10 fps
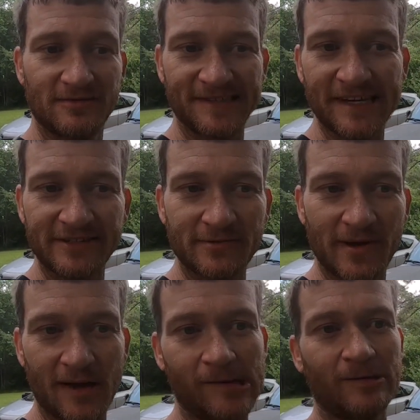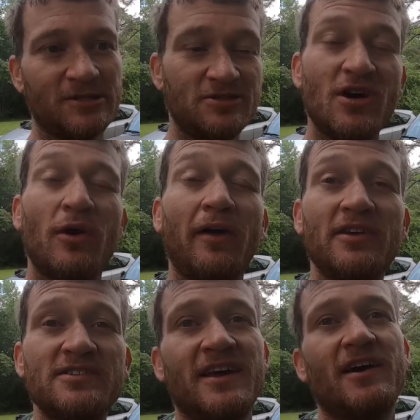test them out, let you know how
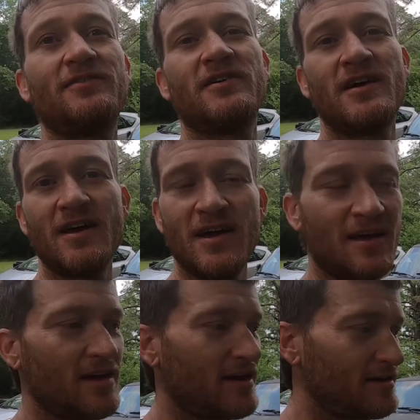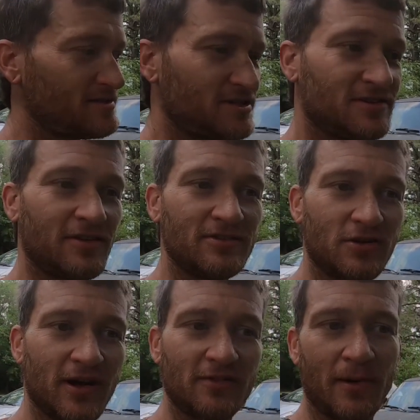they sound, just so that
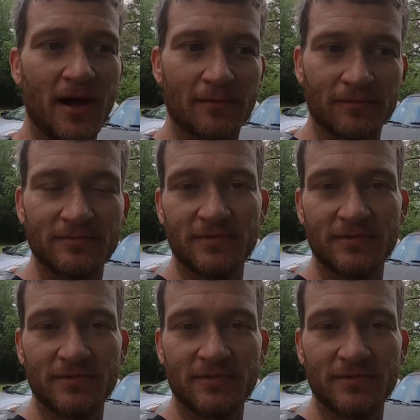you don't have to buy them.